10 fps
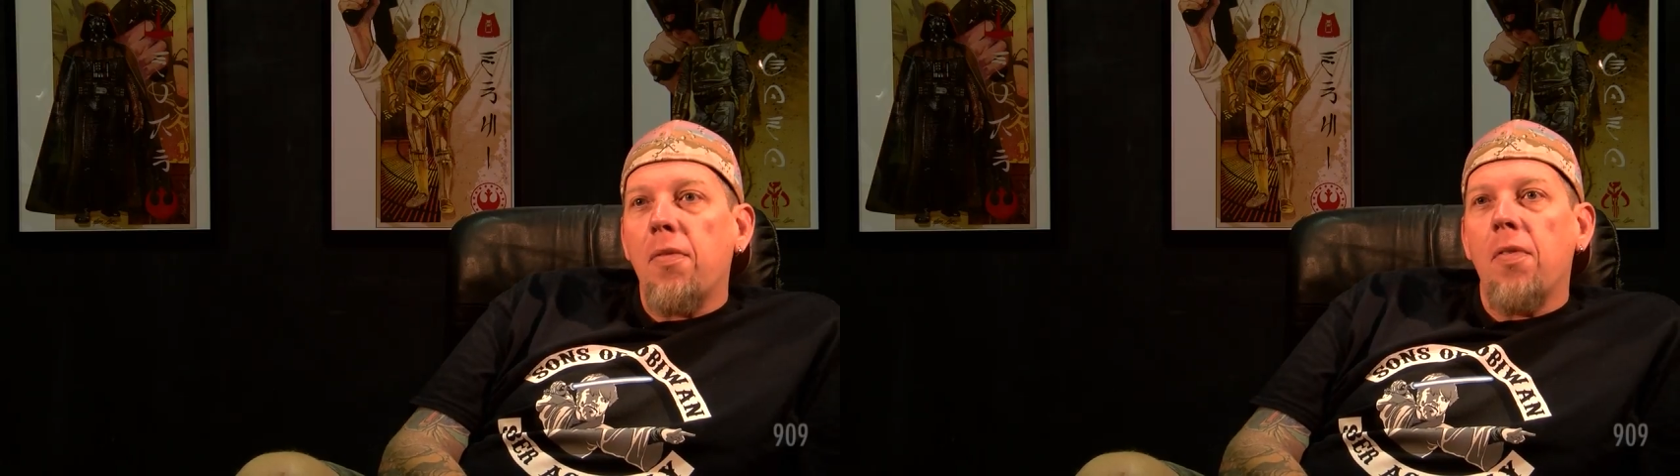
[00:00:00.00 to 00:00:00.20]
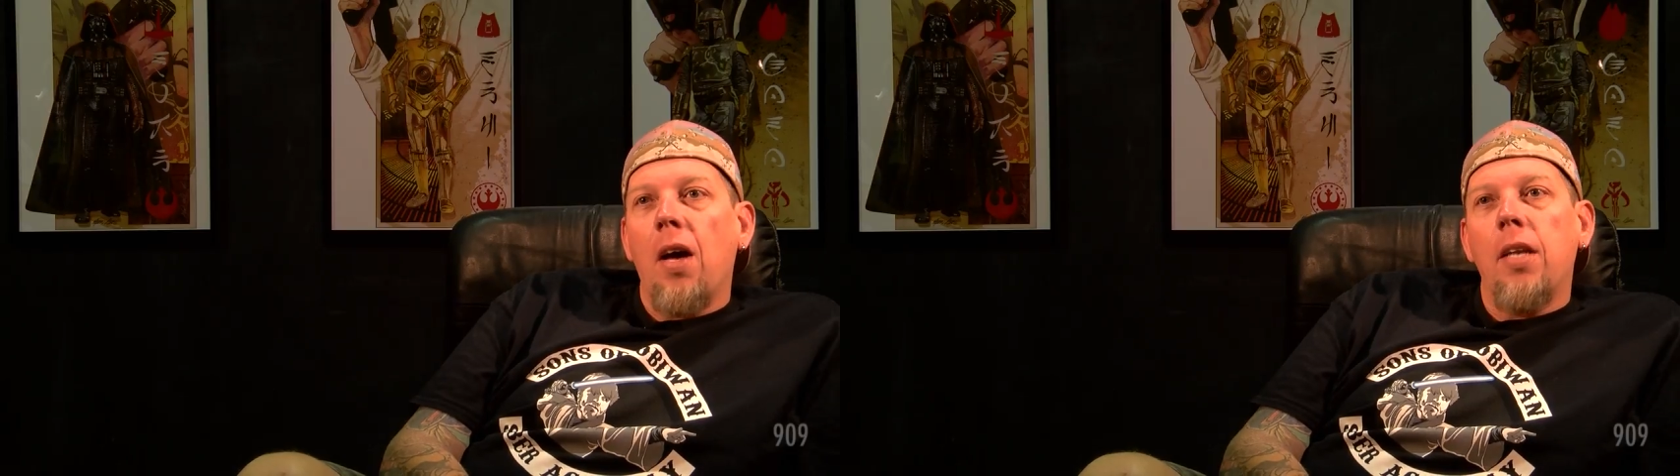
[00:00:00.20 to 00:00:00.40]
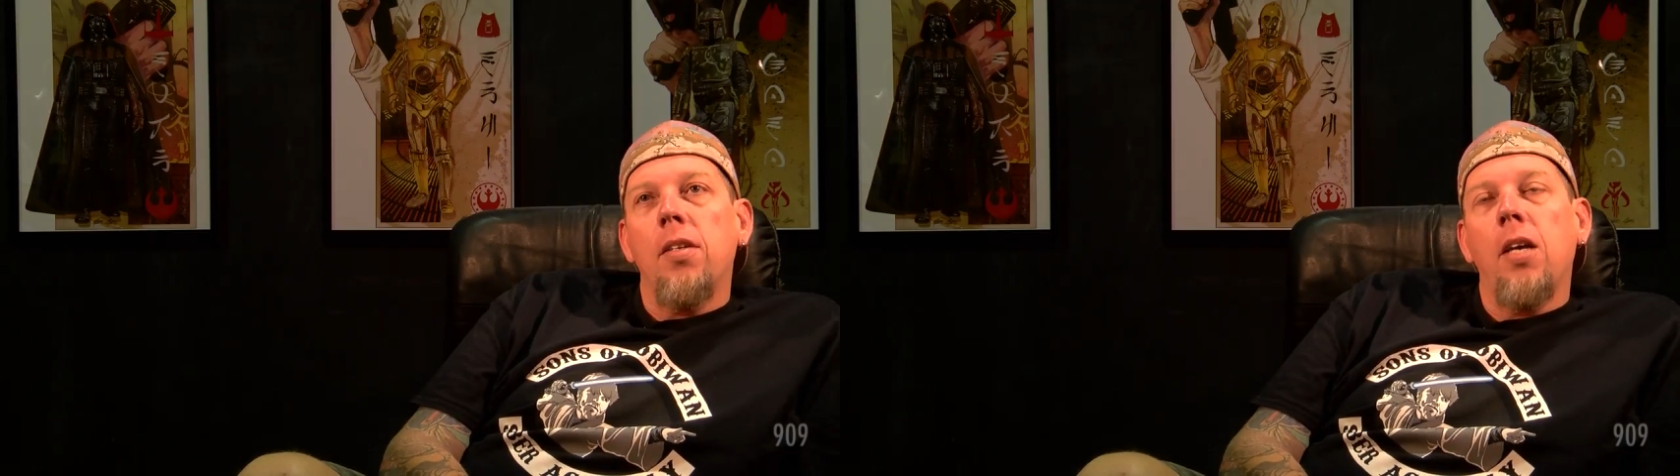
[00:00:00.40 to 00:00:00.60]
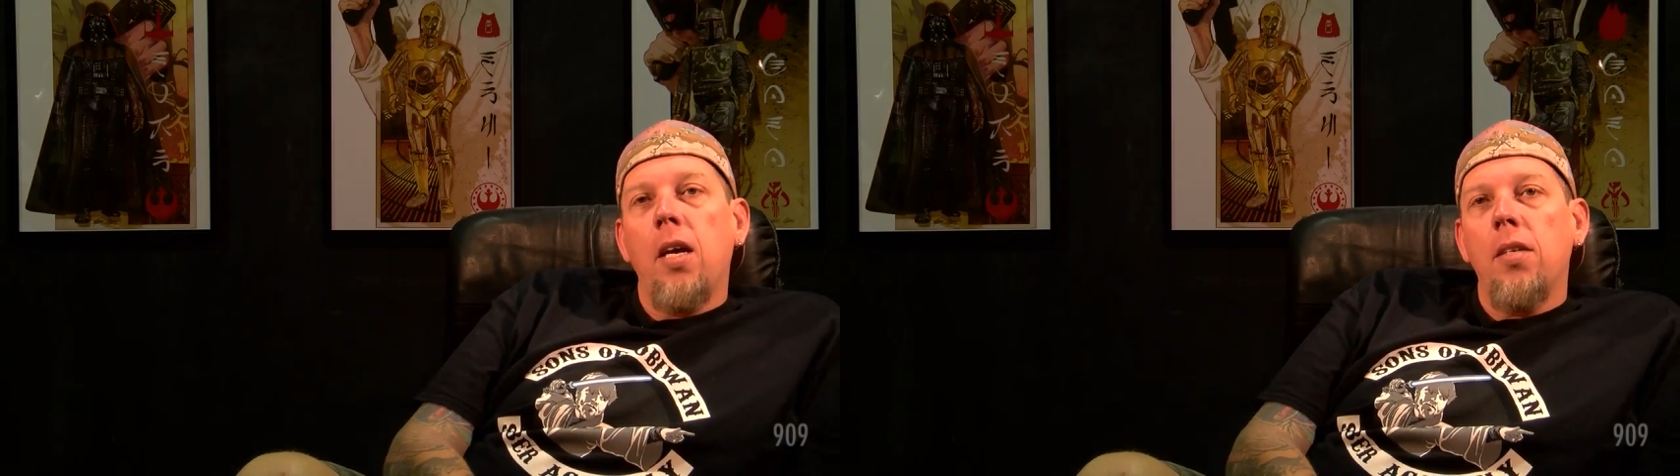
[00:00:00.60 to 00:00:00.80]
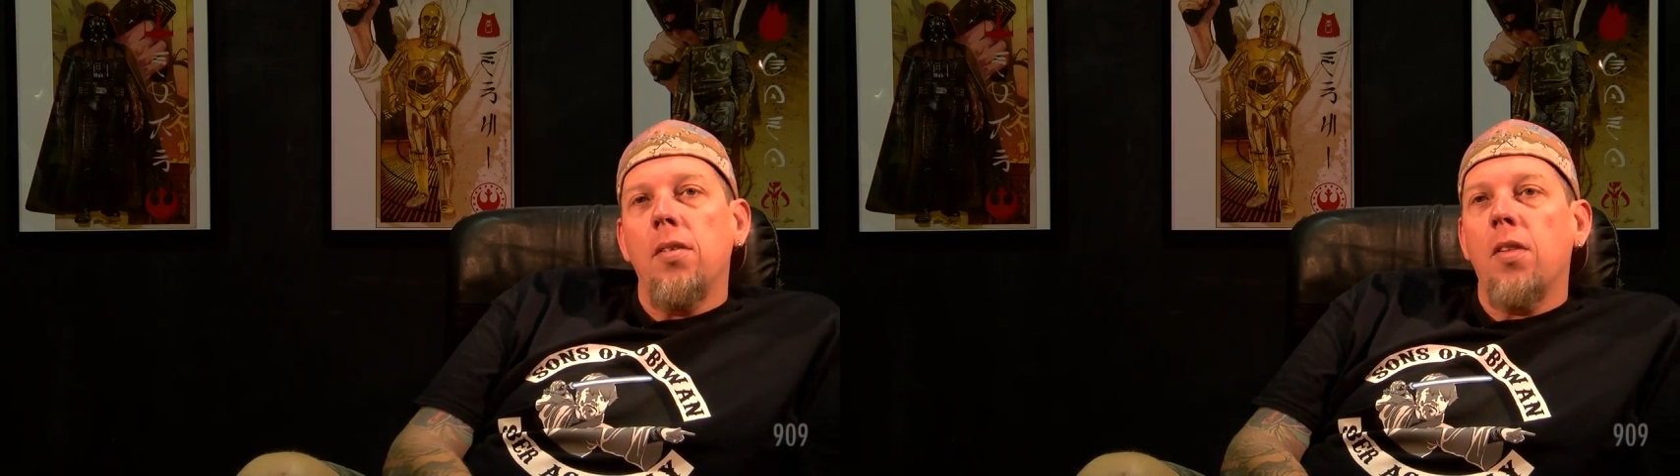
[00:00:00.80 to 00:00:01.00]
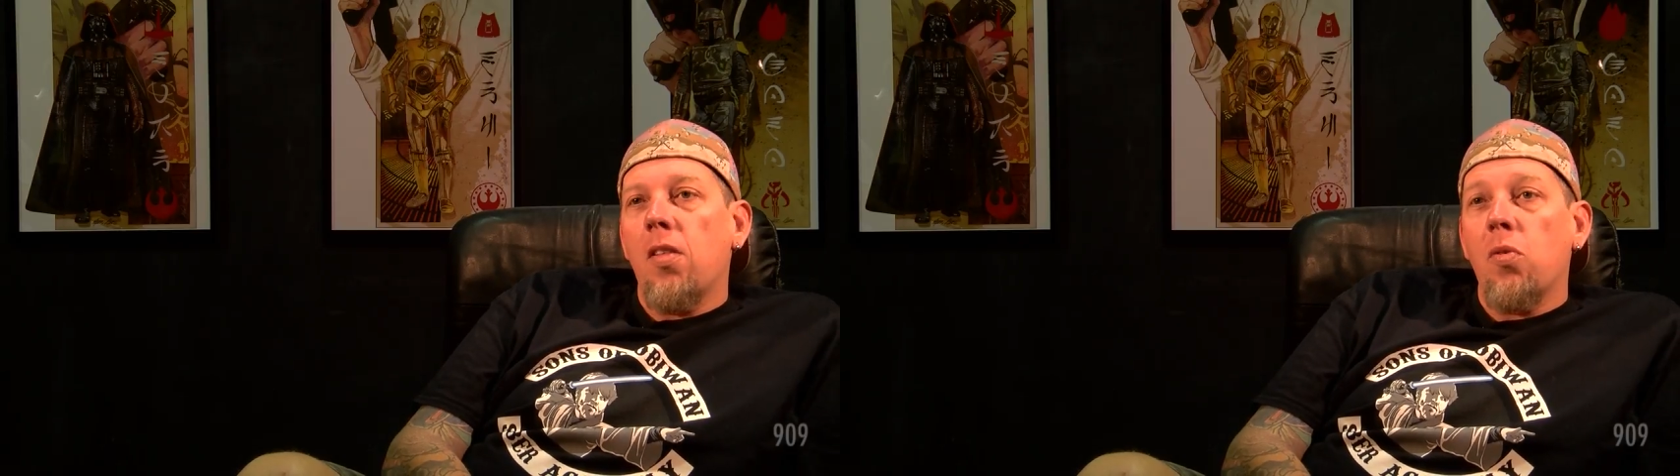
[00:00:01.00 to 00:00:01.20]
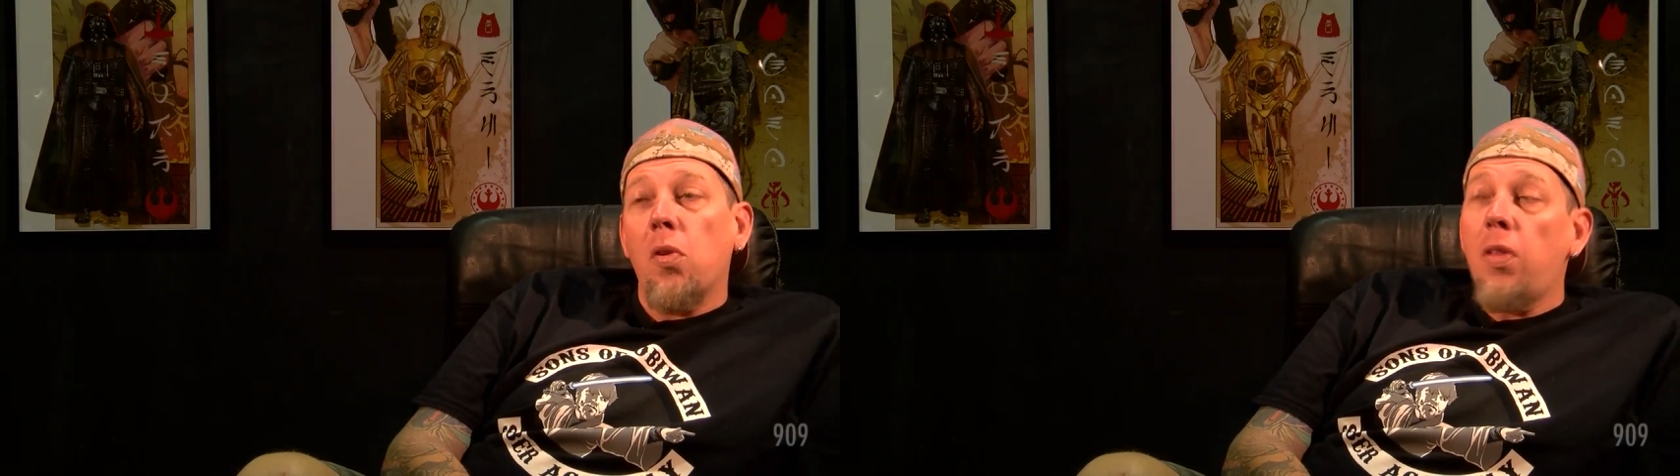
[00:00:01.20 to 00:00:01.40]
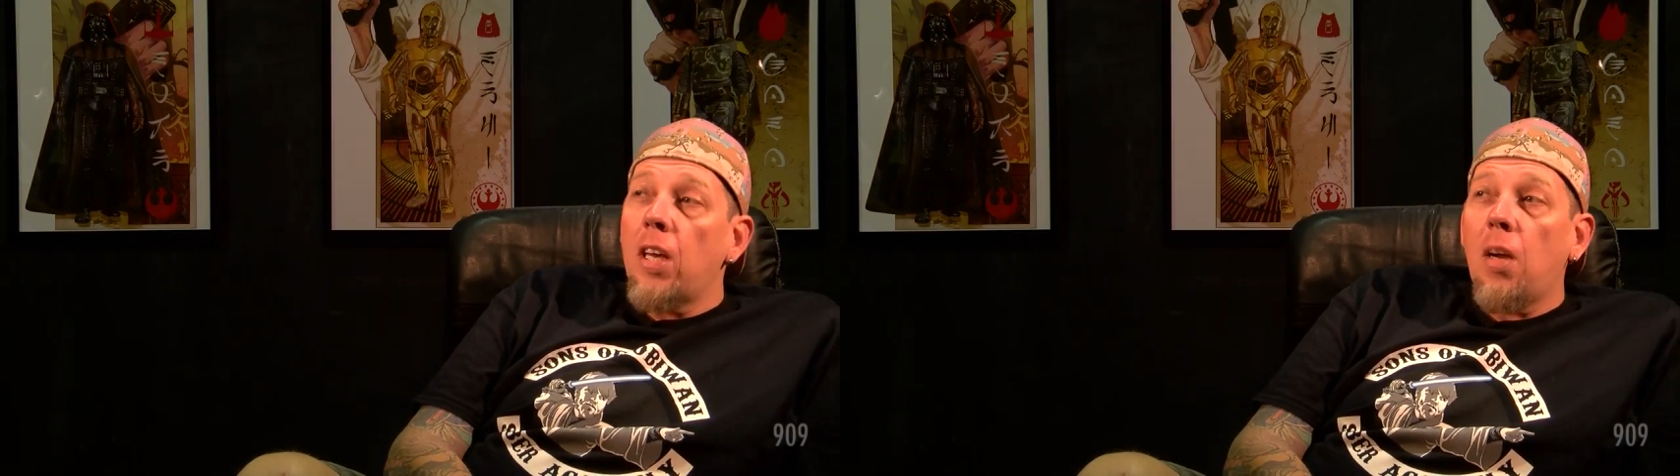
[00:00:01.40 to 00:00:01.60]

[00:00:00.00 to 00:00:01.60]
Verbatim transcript: fun and that sort of thing.